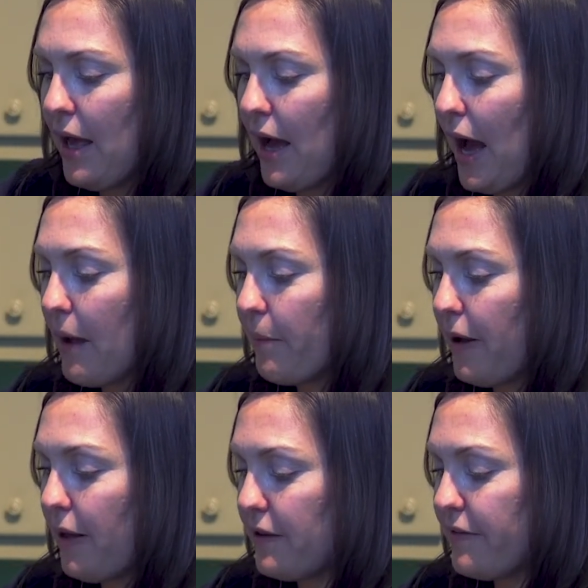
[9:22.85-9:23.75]

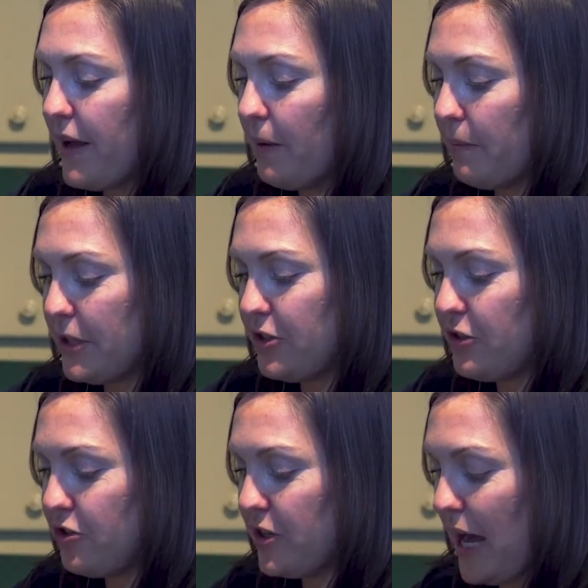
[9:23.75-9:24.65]
eyeball of how much
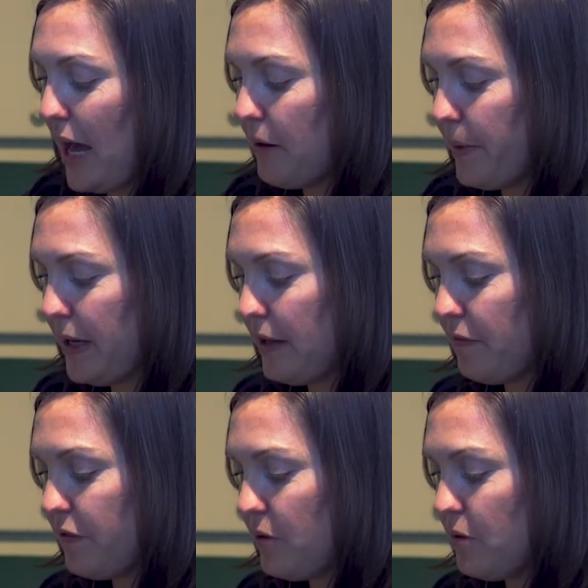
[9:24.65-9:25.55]
you should add. But
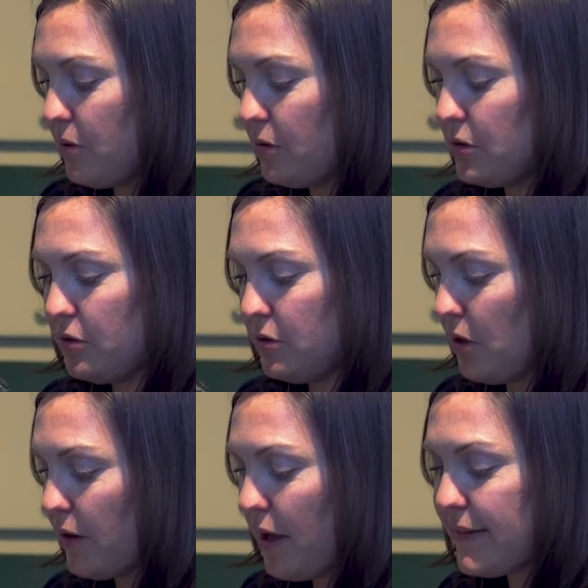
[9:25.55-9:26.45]
if you
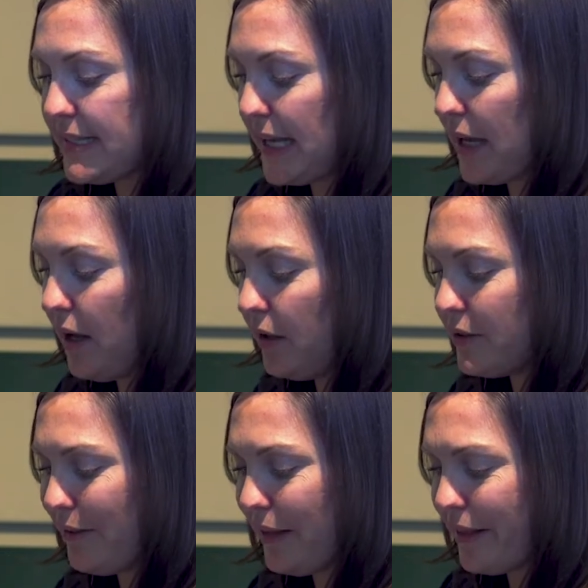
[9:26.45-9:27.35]
don't have a scale,
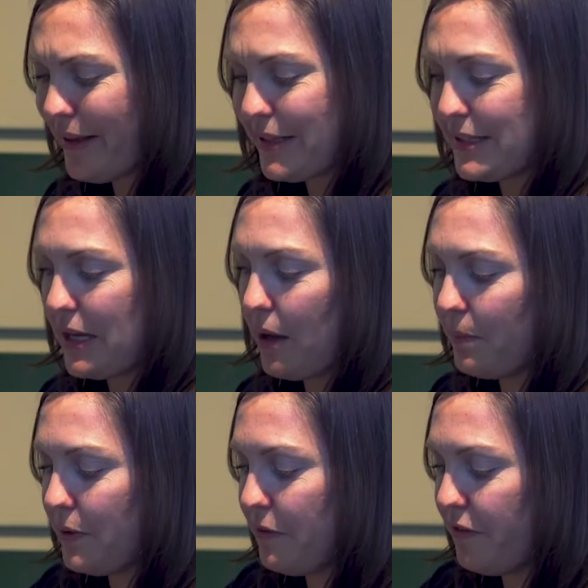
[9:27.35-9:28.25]
don't let that
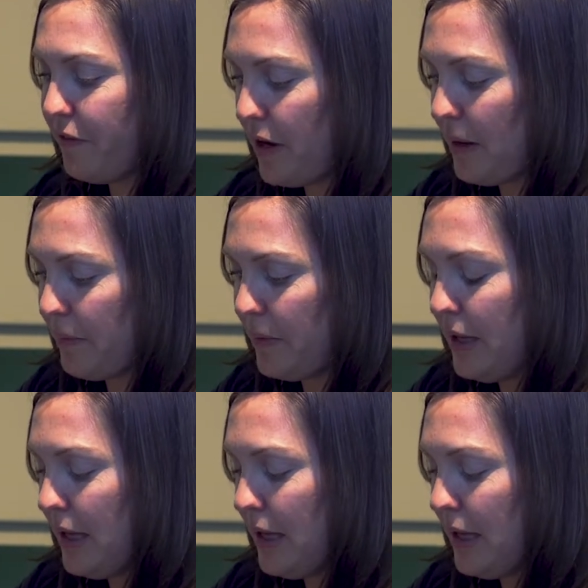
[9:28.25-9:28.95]
stop you from